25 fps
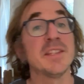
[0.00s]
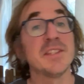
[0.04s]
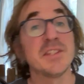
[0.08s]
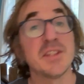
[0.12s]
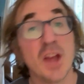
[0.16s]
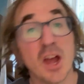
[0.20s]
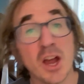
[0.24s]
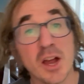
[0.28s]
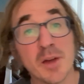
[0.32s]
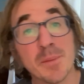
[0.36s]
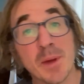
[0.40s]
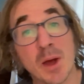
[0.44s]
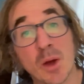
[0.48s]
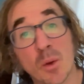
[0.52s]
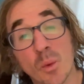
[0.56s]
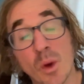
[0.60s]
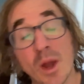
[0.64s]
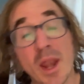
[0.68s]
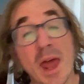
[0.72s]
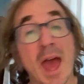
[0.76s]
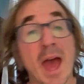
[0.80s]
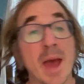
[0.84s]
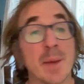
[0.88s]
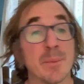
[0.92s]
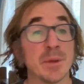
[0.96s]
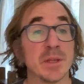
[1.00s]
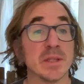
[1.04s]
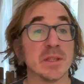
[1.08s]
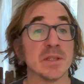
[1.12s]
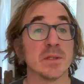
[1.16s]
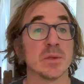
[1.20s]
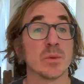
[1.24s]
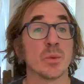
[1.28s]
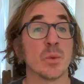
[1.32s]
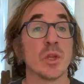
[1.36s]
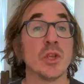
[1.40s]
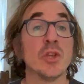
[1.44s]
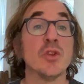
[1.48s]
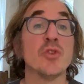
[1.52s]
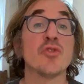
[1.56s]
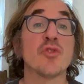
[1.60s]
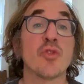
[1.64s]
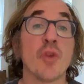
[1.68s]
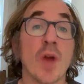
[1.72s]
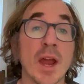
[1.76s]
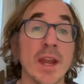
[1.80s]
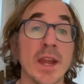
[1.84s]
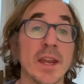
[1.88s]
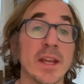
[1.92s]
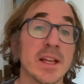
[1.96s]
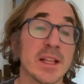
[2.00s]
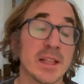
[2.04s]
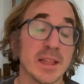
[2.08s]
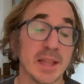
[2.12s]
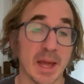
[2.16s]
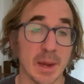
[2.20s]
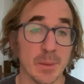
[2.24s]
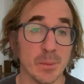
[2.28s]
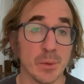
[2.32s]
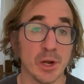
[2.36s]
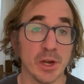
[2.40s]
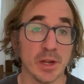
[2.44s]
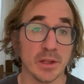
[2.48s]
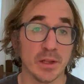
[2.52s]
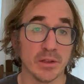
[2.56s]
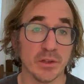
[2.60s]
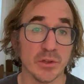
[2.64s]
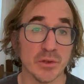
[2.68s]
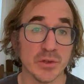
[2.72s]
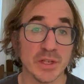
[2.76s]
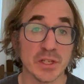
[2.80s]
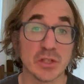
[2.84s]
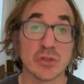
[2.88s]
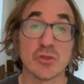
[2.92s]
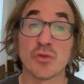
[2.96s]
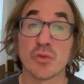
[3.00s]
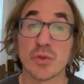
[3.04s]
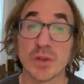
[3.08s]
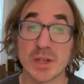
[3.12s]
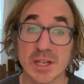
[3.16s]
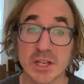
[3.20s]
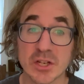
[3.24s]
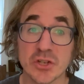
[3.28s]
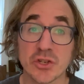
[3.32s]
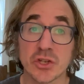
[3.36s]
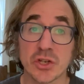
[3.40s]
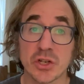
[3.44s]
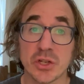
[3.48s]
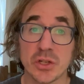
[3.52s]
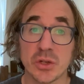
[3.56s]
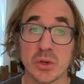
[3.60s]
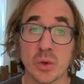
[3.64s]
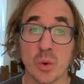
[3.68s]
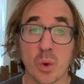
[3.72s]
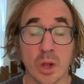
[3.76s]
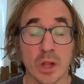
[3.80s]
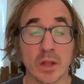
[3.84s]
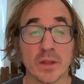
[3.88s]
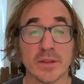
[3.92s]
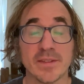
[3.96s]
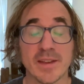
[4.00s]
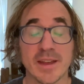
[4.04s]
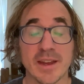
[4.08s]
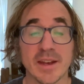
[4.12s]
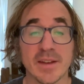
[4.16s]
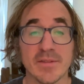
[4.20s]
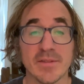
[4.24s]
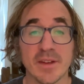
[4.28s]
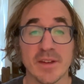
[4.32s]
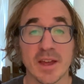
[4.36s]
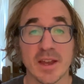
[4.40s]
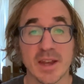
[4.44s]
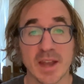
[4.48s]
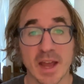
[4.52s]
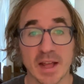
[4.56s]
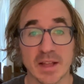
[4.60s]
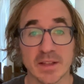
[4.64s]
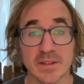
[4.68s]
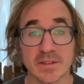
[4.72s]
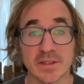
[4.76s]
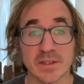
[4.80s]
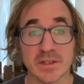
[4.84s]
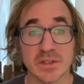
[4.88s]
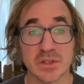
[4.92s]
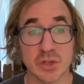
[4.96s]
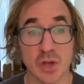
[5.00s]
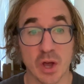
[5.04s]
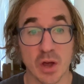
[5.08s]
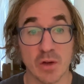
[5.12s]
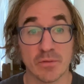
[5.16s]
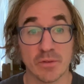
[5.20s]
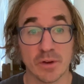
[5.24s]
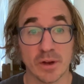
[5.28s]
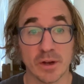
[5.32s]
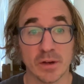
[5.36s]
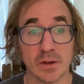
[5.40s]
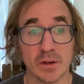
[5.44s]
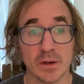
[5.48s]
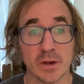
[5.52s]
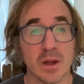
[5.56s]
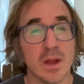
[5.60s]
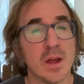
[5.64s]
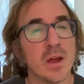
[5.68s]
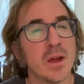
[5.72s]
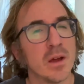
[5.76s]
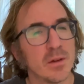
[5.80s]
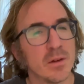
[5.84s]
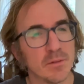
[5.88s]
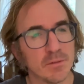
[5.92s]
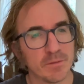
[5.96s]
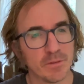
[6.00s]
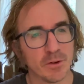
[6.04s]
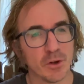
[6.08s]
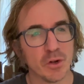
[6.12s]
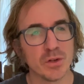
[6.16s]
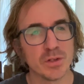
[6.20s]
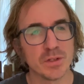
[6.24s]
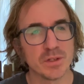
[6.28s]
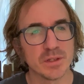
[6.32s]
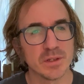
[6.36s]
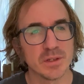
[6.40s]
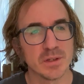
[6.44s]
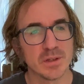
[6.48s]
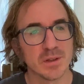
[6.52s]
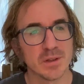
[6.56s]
talk about what happens when you try to collaborate using traditional qualitative analysis software. First,